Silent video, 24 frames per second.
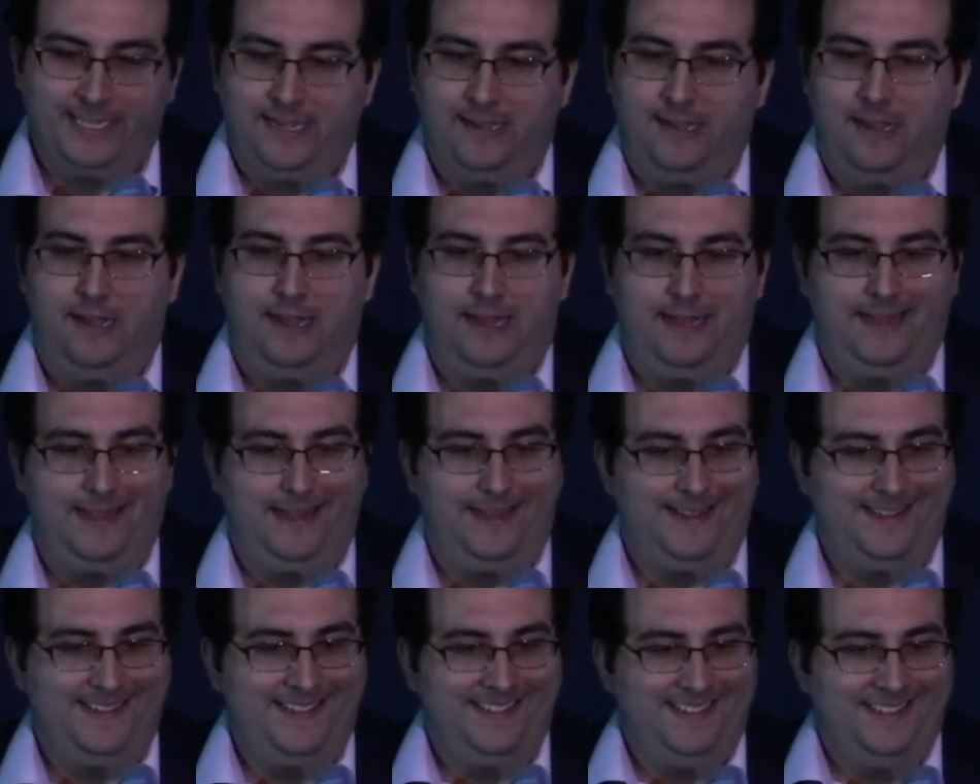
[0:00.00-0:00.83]

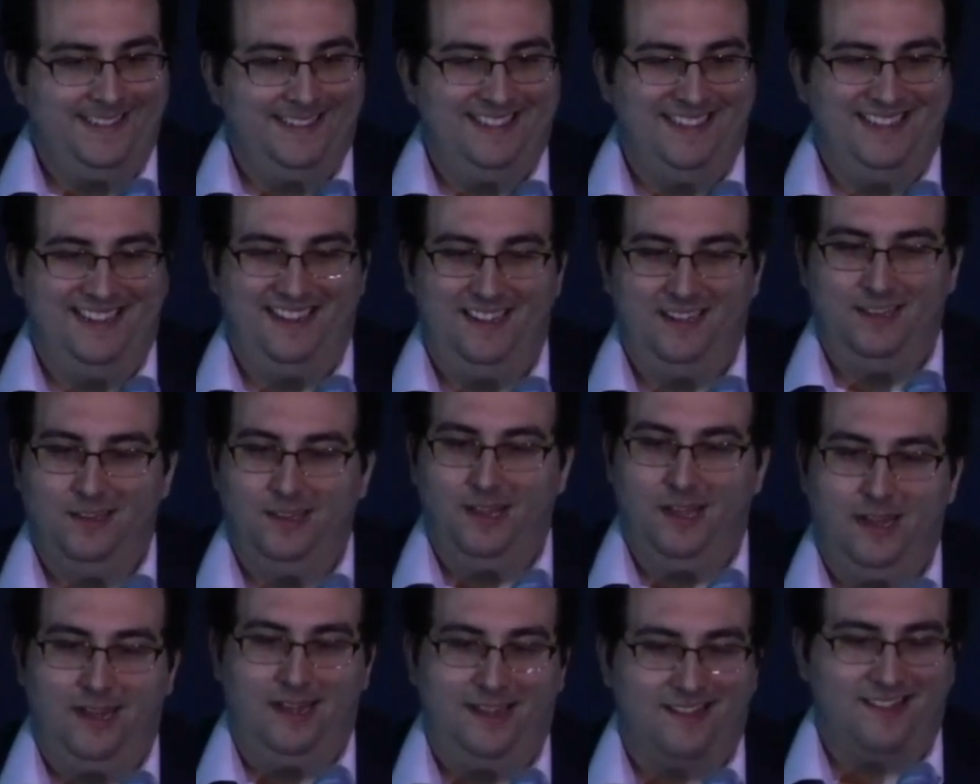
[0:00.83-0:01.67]
the
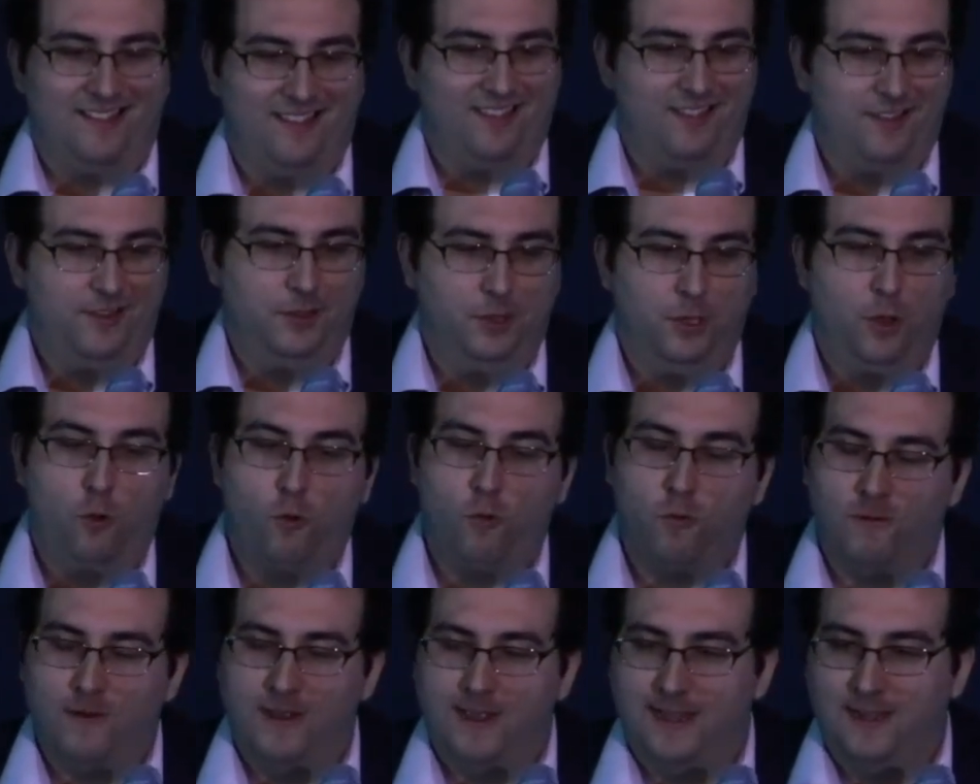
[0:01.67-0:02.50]

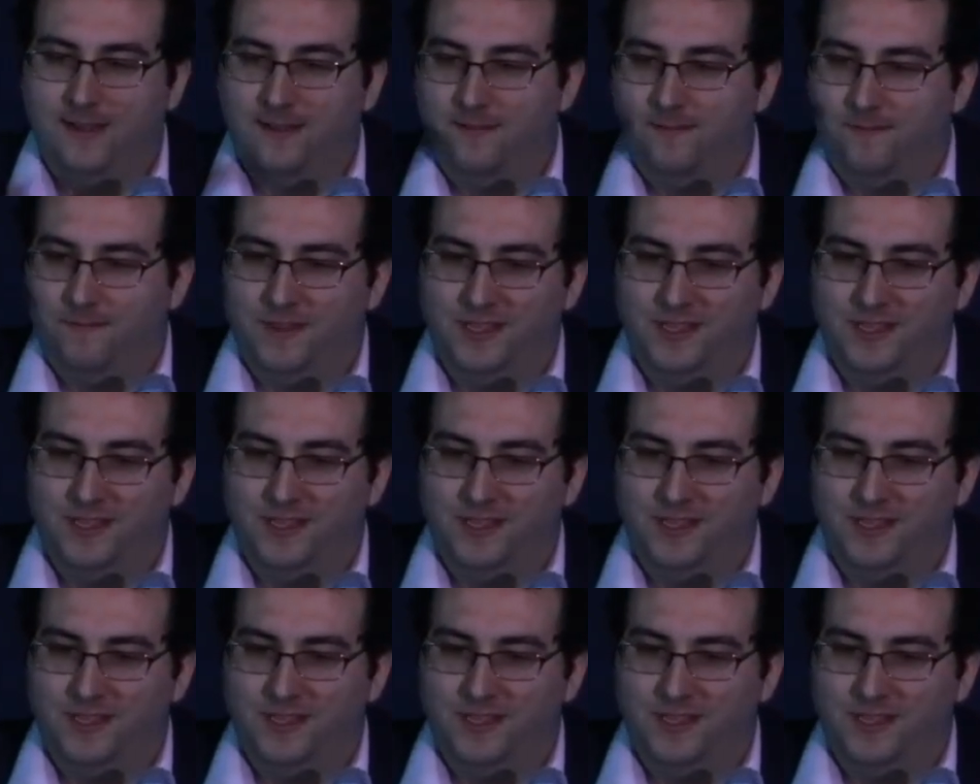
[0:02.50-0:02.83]
lowering of the